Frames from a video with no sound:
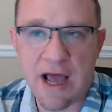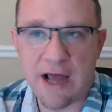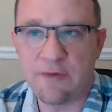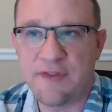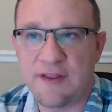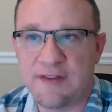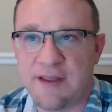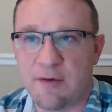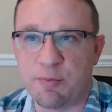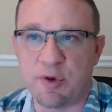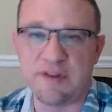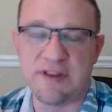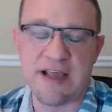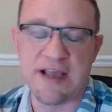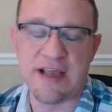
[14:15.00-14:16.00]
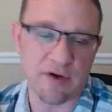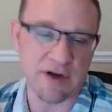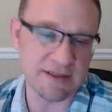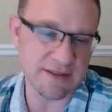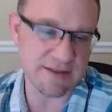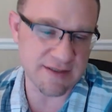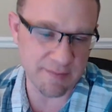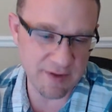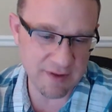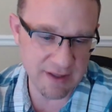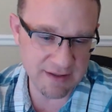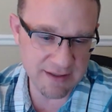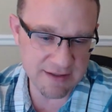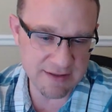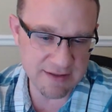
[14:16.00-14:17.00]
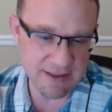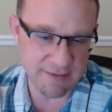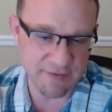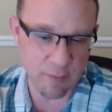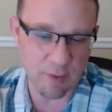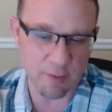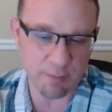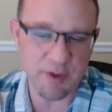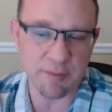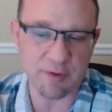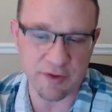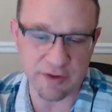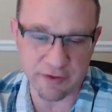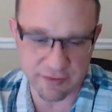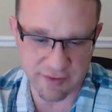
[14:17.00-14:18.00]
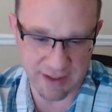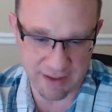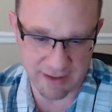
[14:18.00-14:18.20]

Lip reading: don't think they would put the effort into something like this if there weren't people using.